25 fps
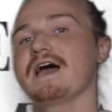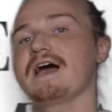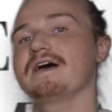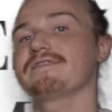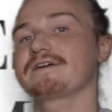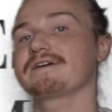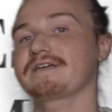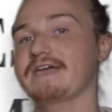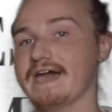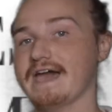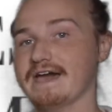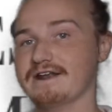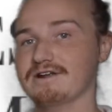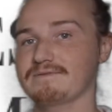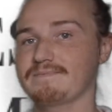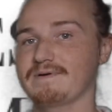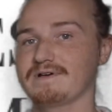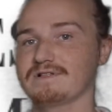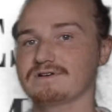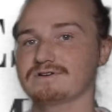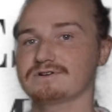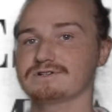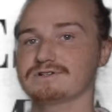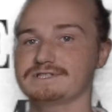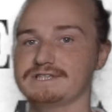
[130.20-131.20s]
and the
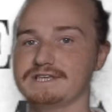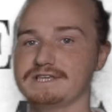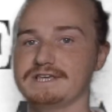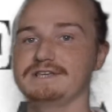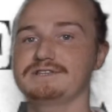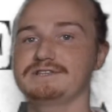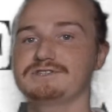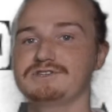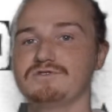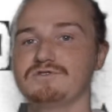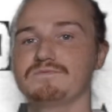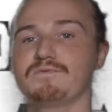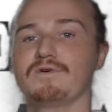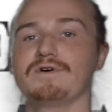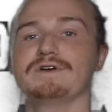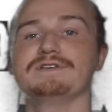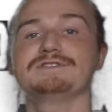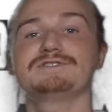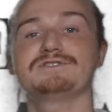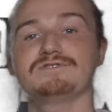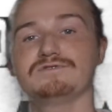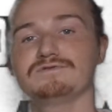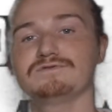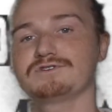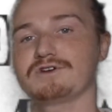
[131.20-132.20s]
Caterpillar C2.2
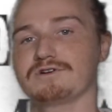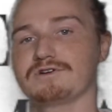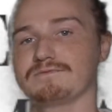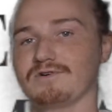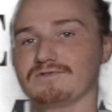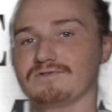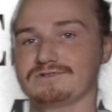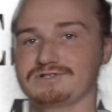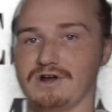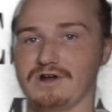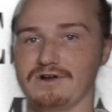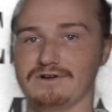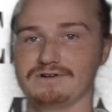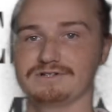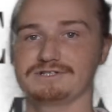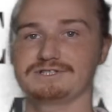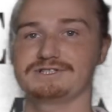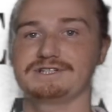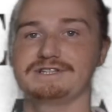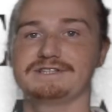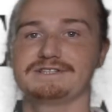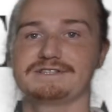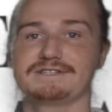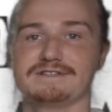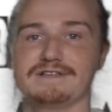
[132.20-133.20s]
turbocharged
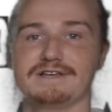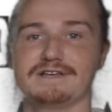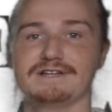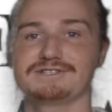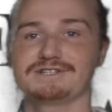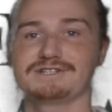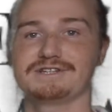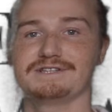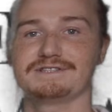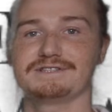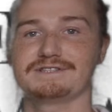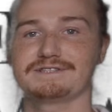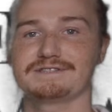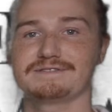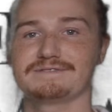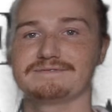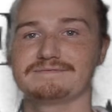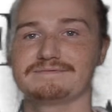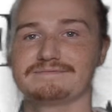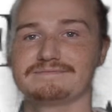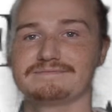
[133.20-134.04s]
diesel engines.